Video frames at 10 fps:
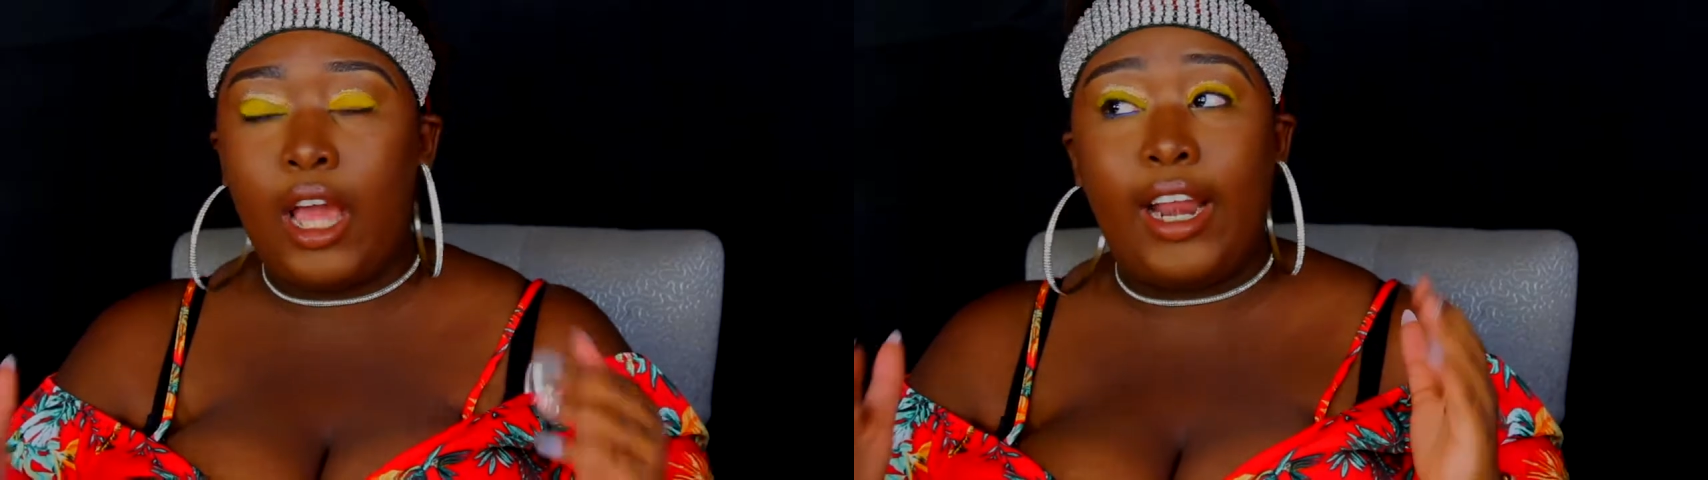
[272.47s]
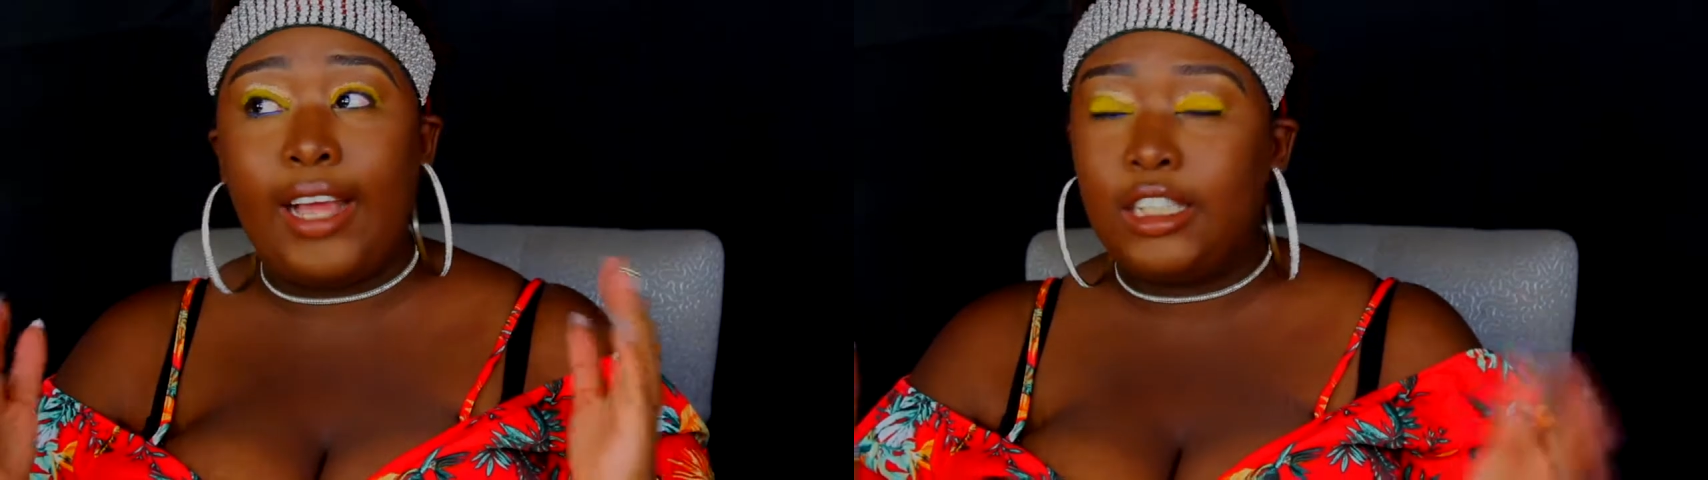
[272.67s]

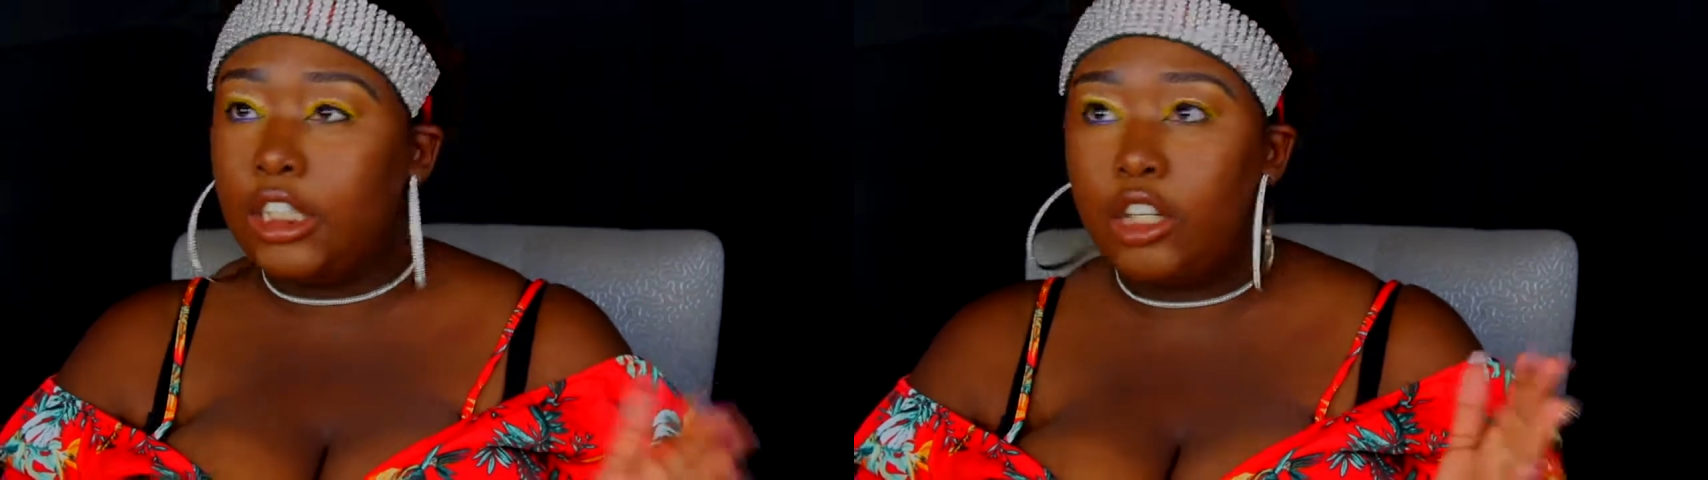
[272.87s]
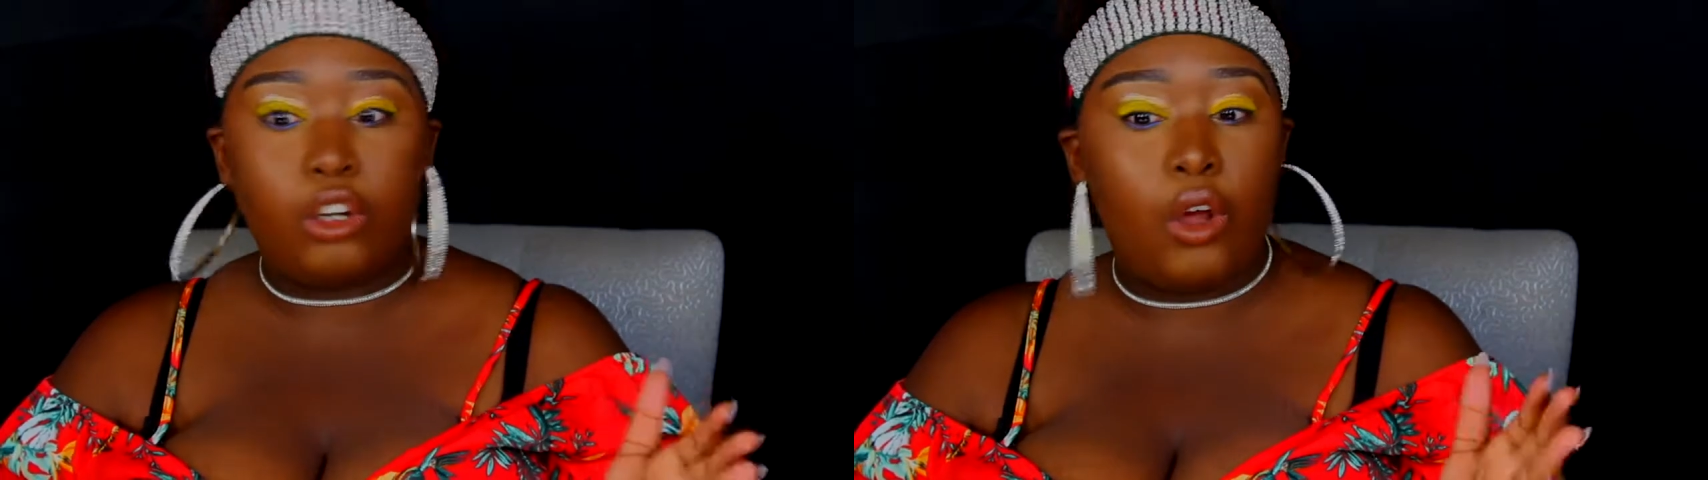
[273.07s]
and I
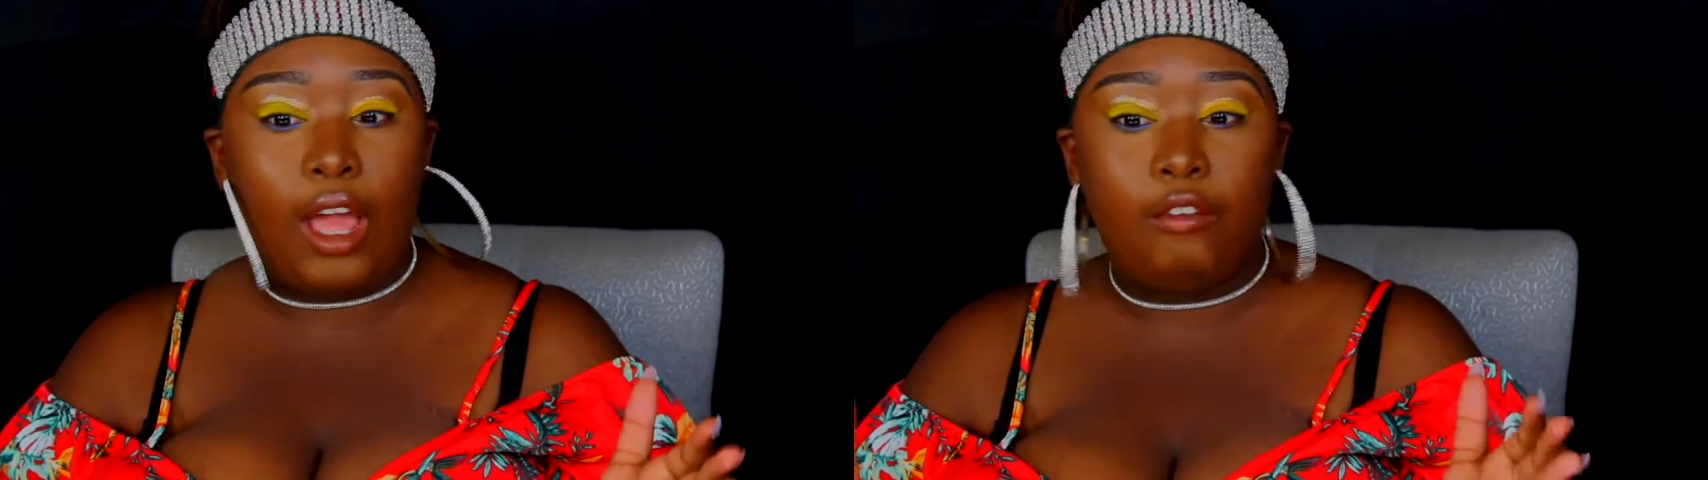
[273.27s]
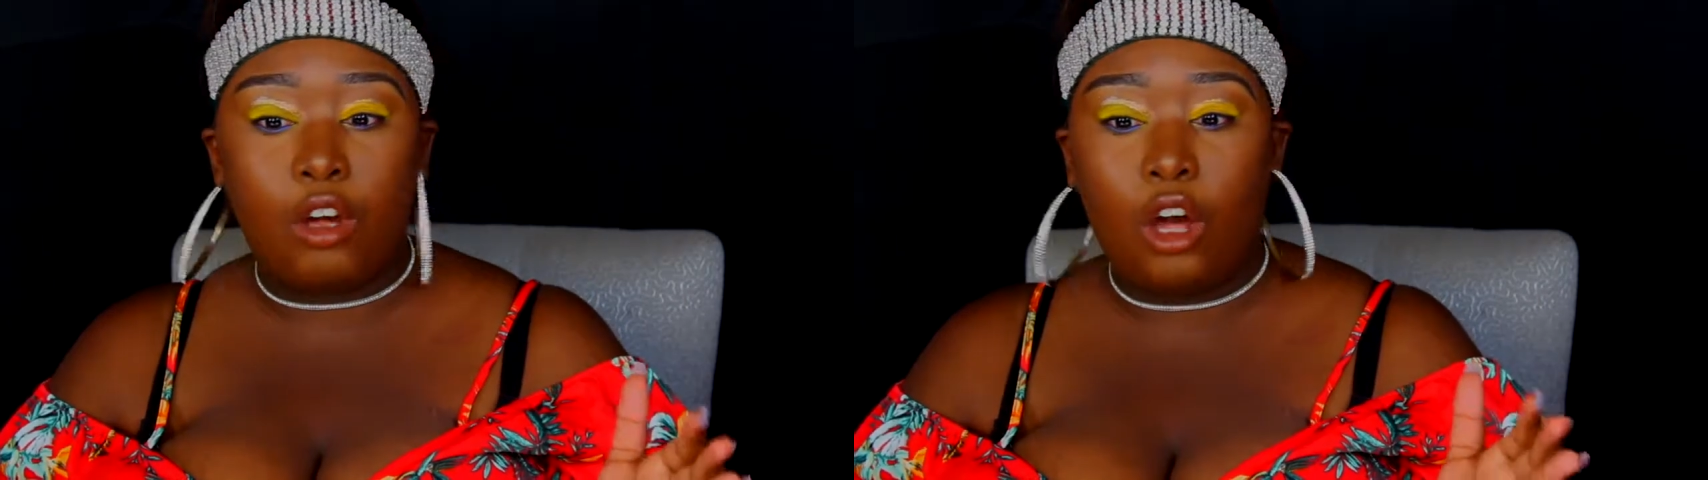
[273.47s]
still don't
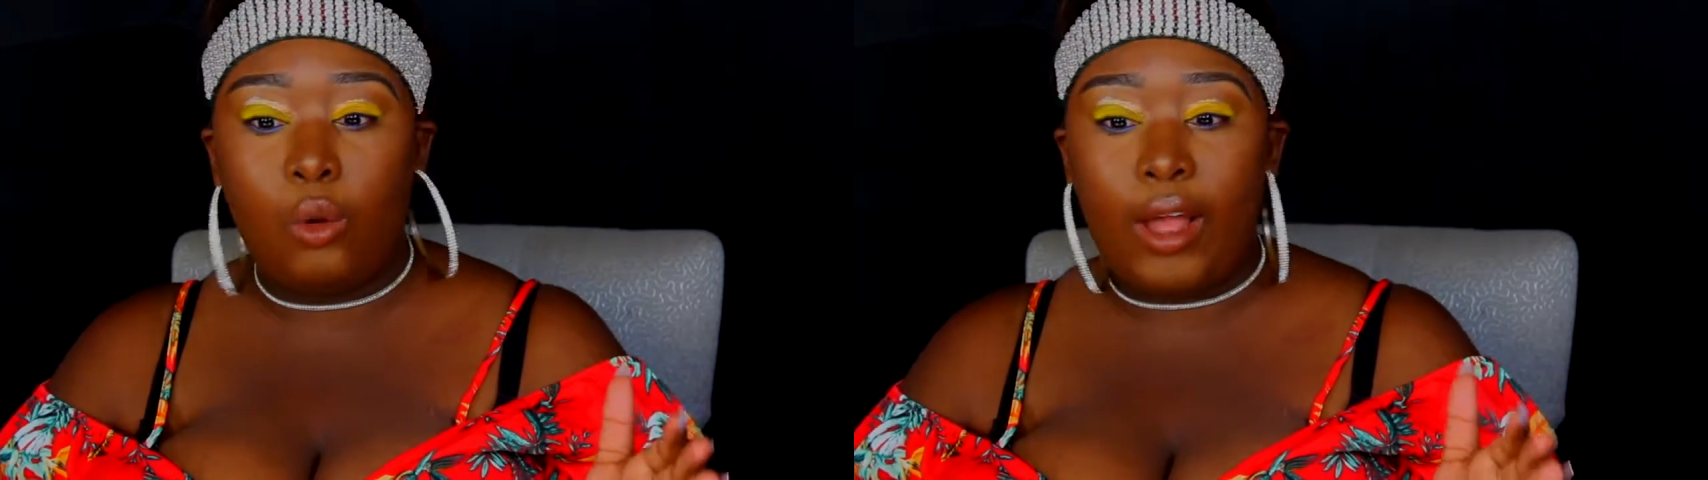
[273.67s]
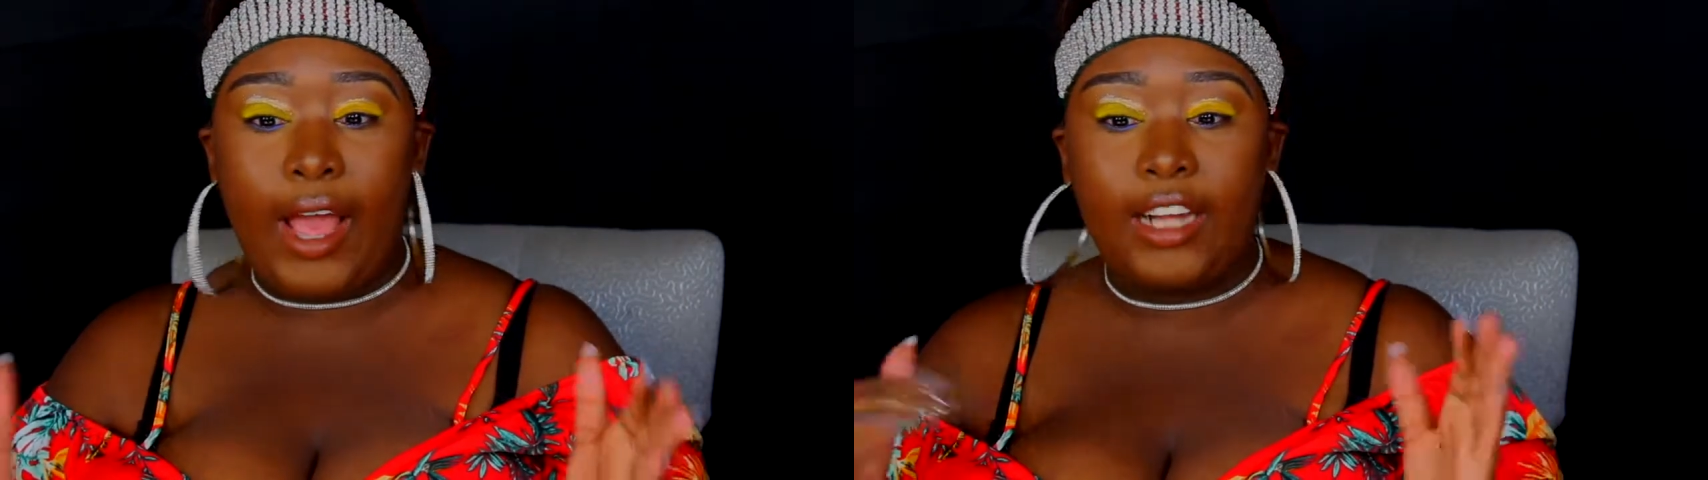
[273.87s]
have a goal weight.